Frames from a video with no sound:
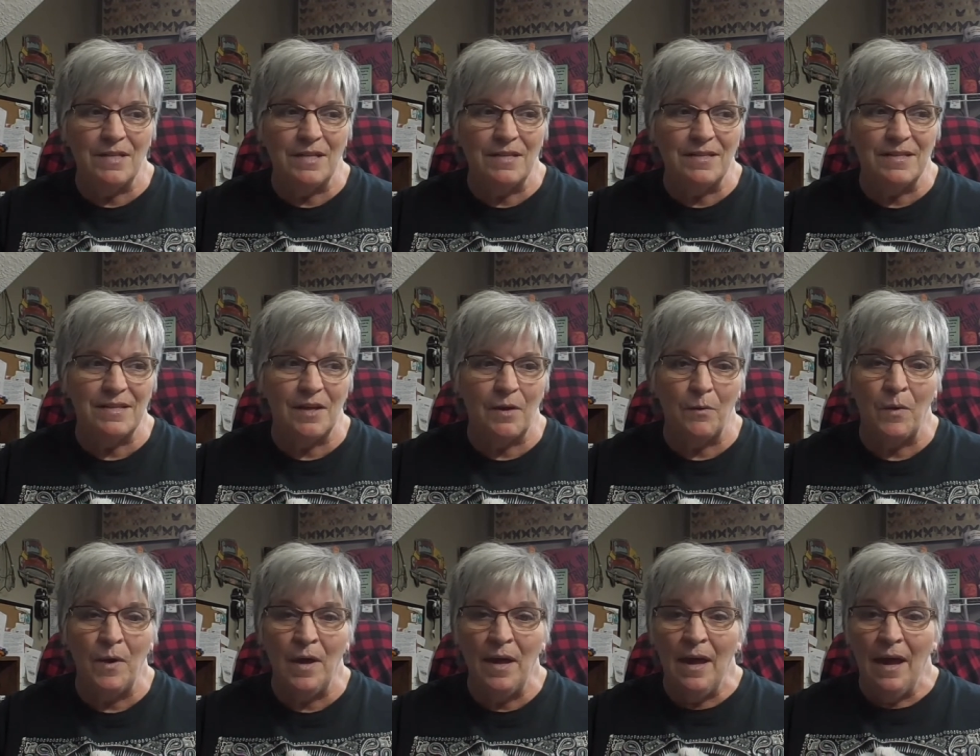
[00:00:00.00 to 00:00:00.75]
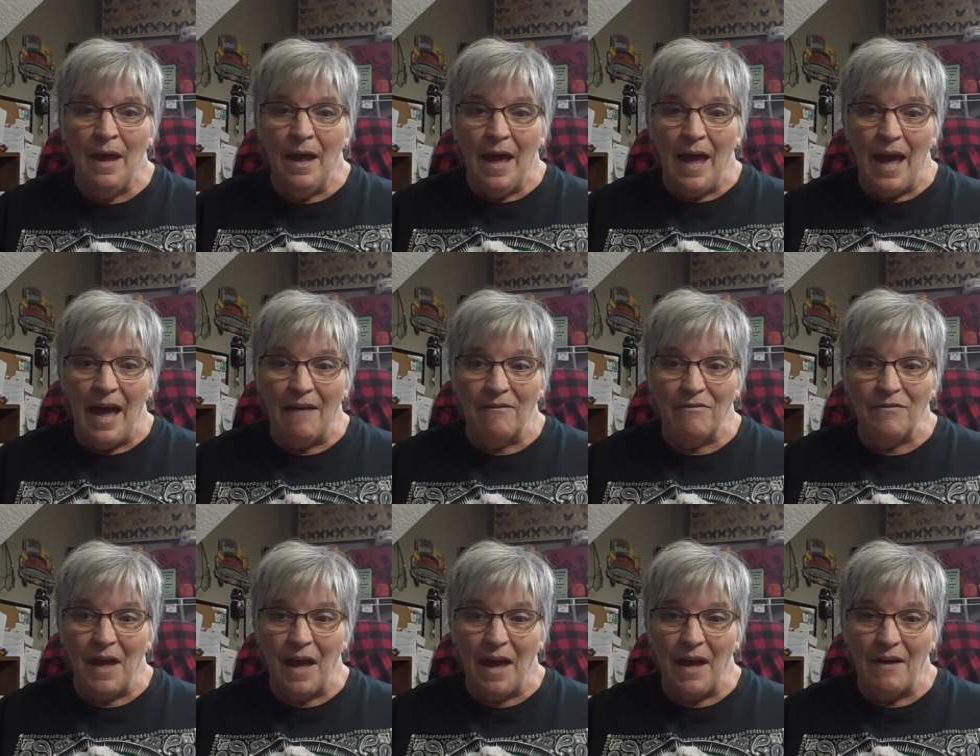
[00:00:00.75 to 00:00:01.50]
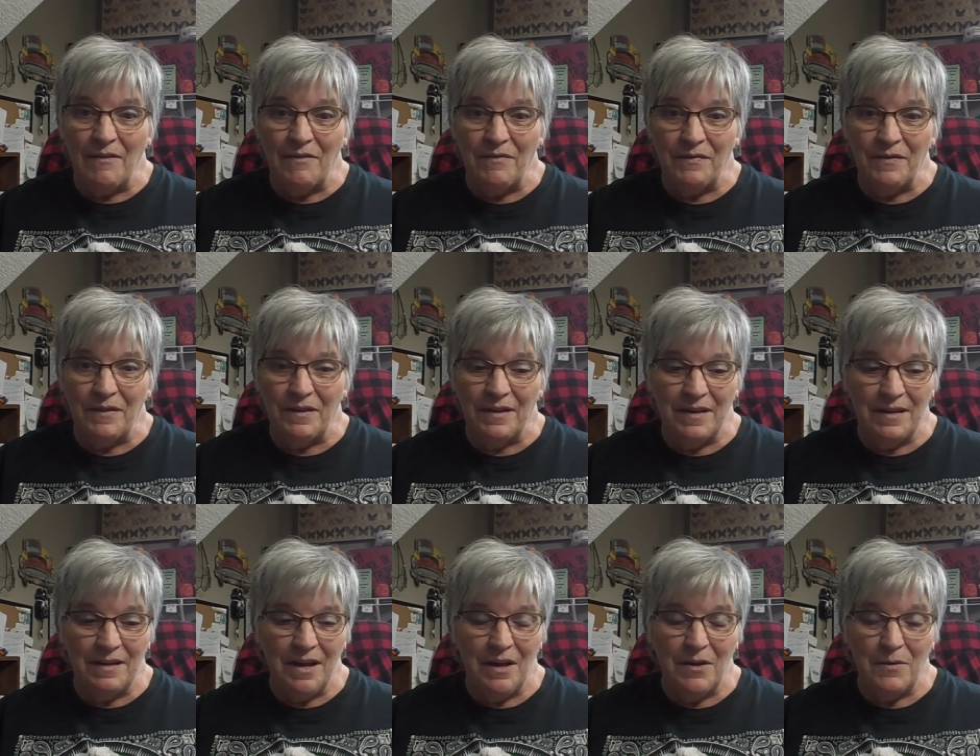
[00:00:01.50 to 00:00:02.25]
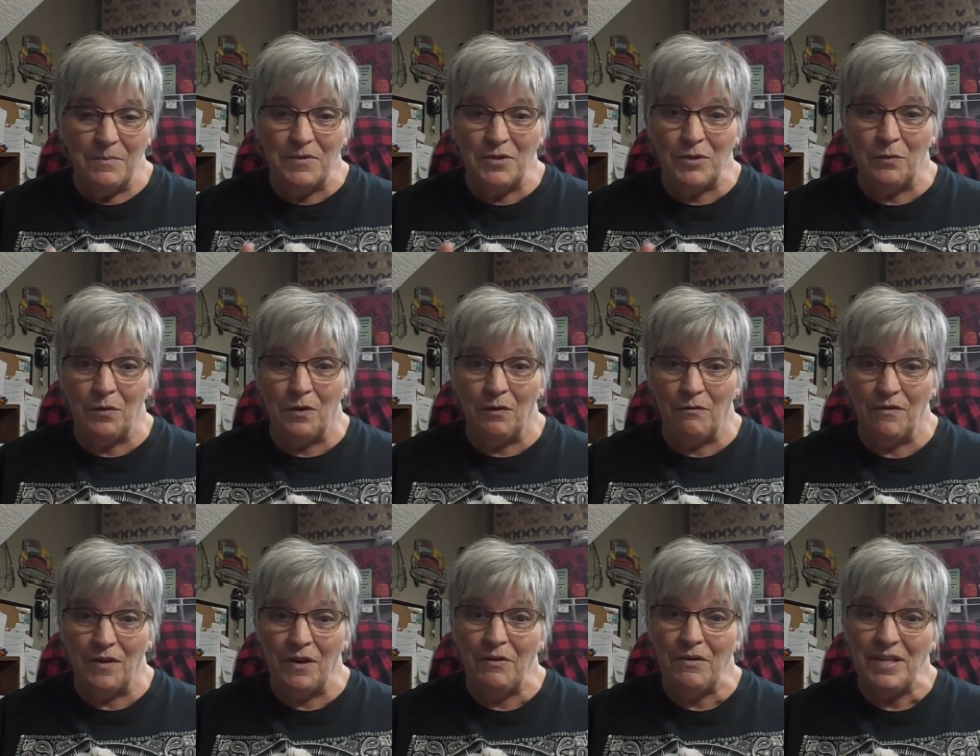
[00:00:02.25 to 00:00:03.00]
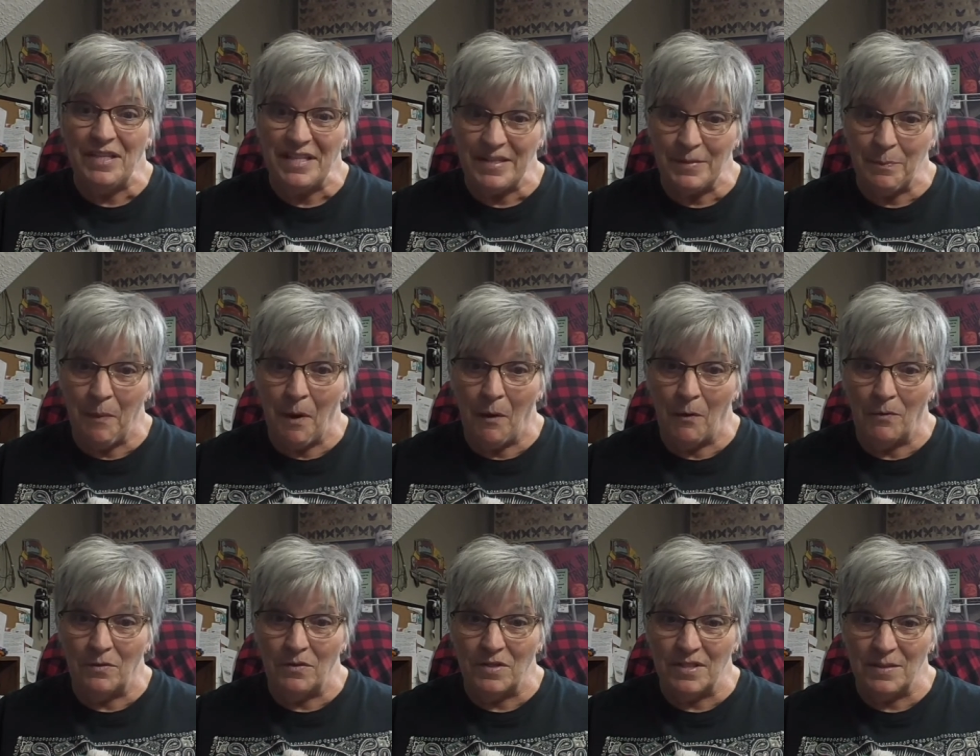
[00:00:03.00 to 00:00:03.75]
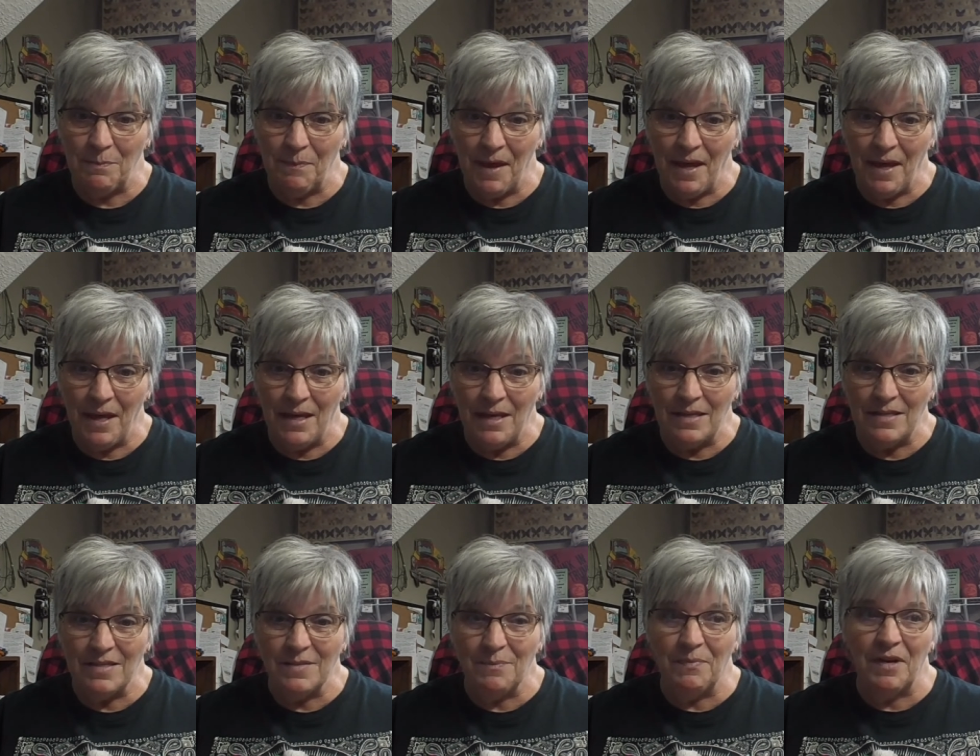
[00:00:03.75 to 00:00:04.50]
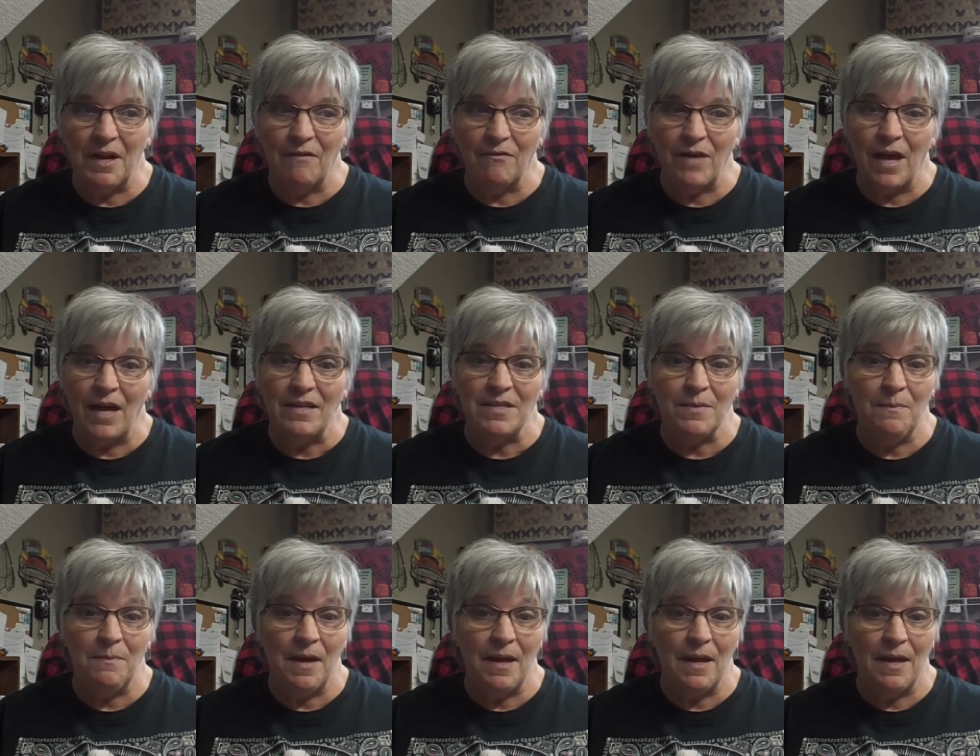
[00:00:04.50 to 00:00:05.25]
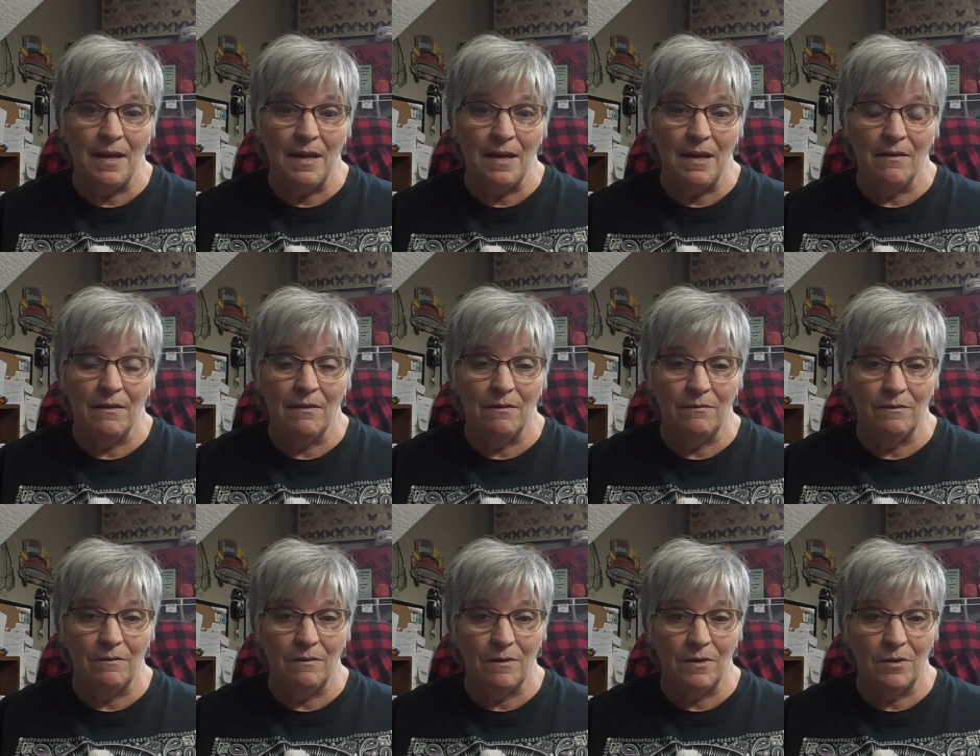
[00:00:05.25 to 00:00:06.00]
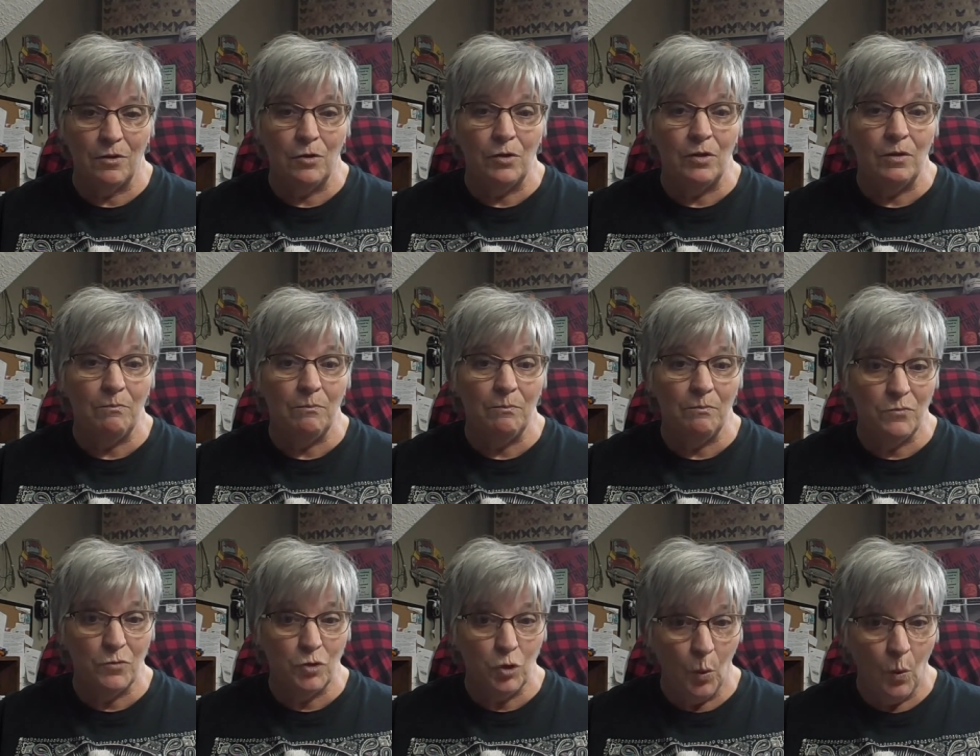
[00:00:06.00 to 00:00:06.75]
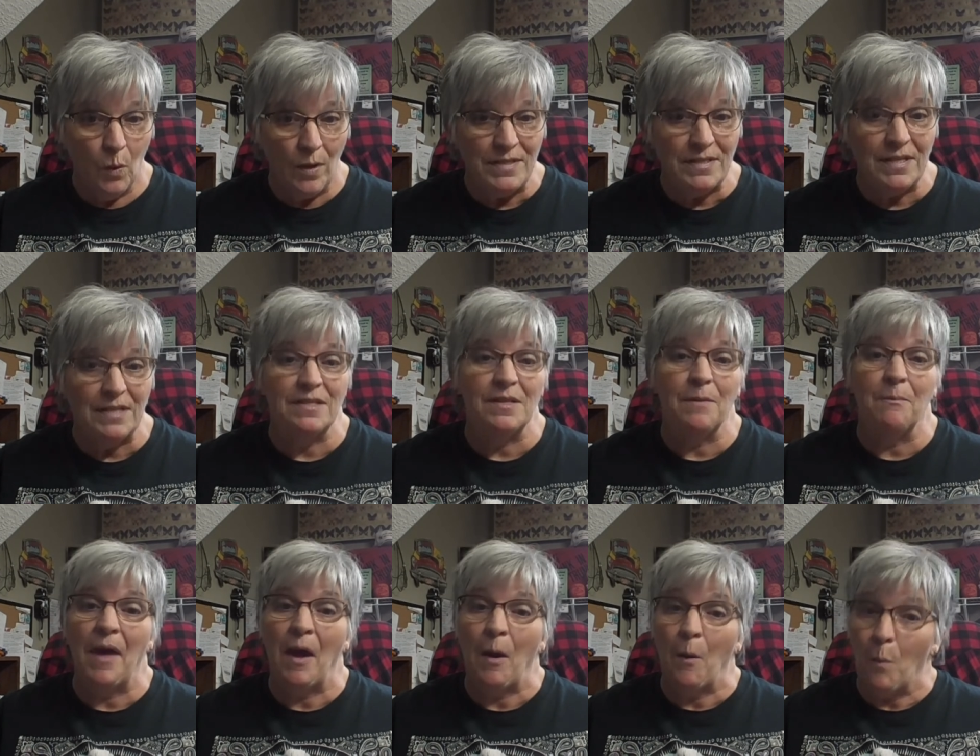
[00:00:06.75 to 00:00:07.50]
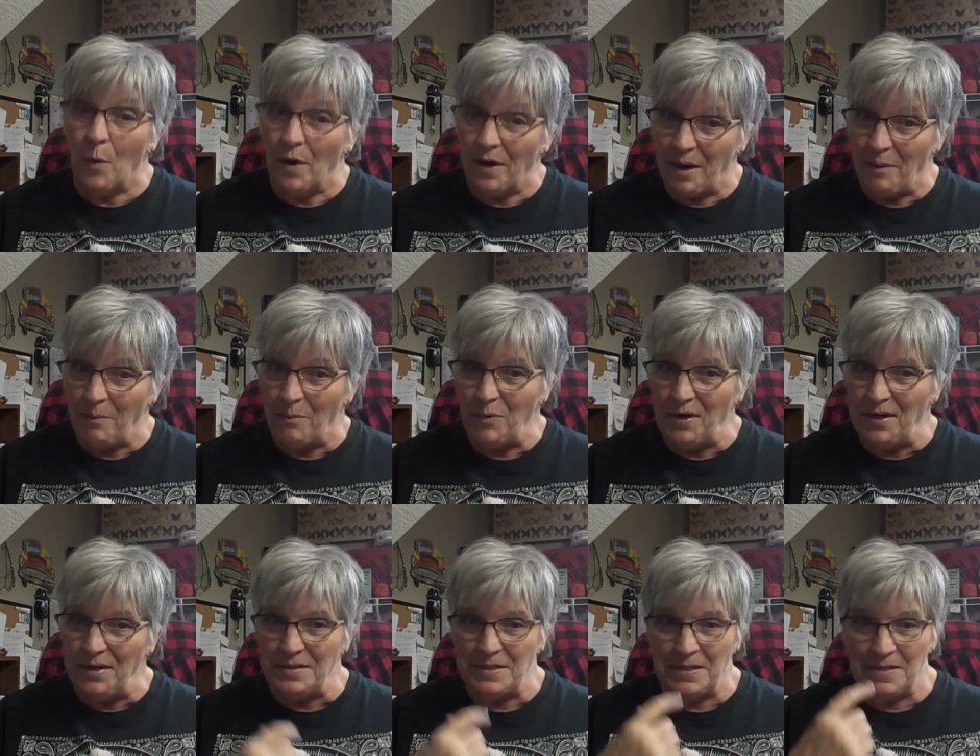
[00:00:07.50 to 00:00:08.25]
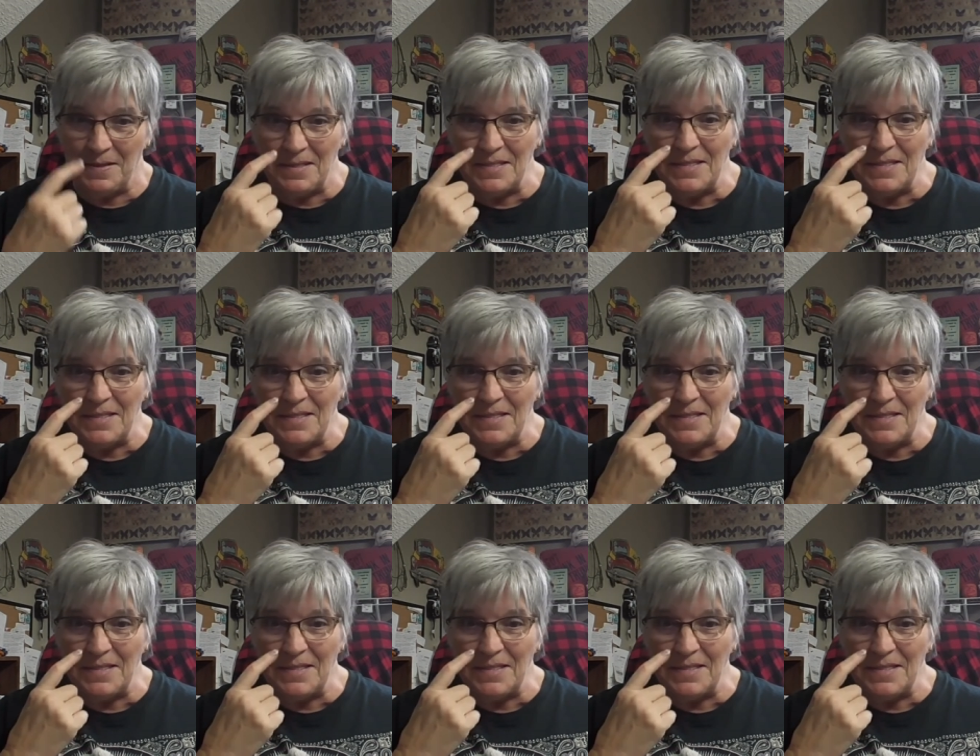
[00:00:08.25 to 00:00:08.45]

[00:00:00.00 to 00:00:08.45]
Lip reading: And so I've come to a very small space, but I've got to make good choices about what I bring to this